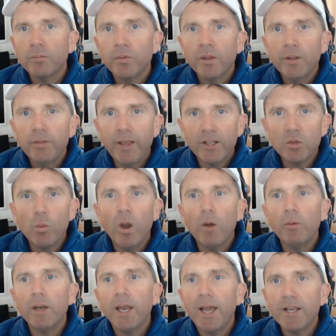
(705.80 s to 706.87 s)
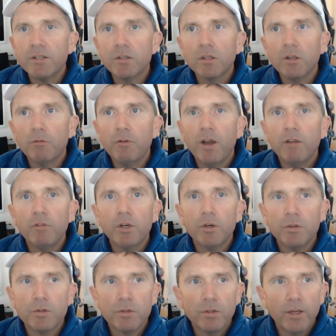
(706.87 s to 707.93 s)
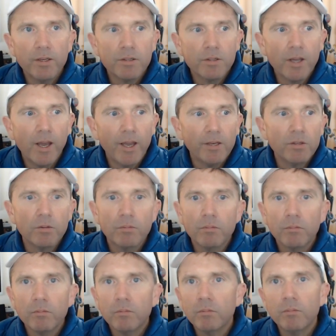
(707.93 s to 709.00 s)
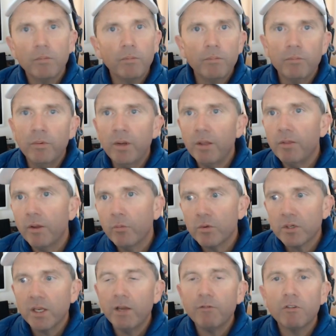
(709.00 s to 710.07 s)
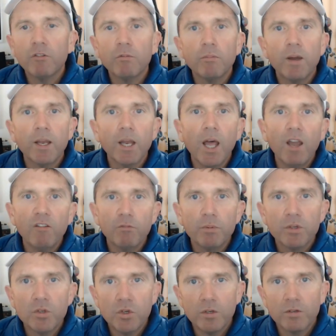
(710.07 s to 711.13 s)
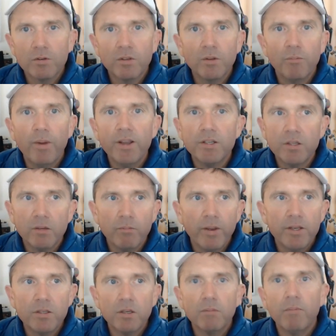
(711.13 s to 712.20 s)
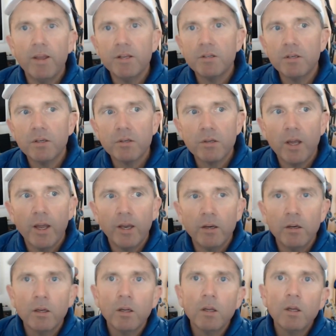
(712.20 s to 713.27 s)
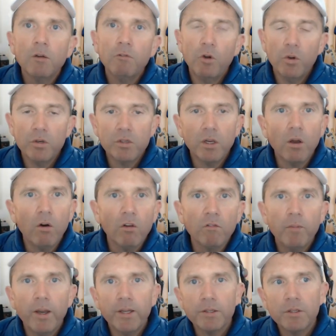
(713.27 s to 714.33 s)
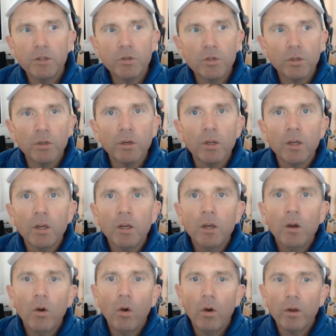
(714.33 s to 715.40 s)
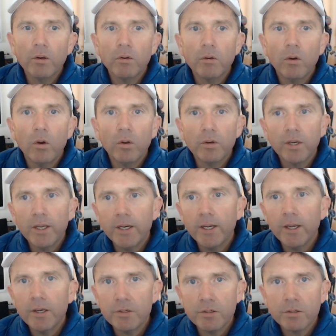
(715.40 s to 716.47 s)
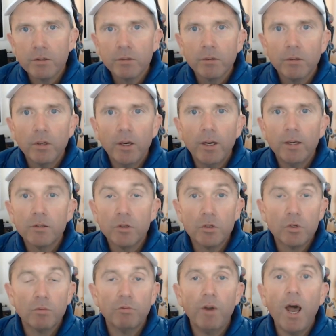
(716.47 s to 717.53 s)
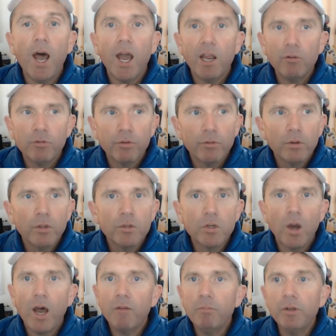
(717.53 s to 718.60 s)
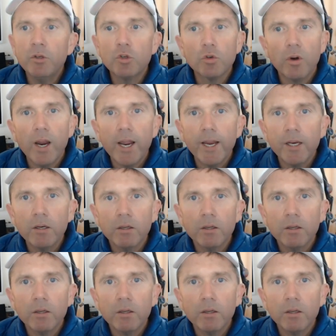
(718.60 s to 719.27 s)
that's why we lasted the 5 years. Nothing was left of my life but just the basics, and focusing all of my attention on getting us to survive. So I've been trained.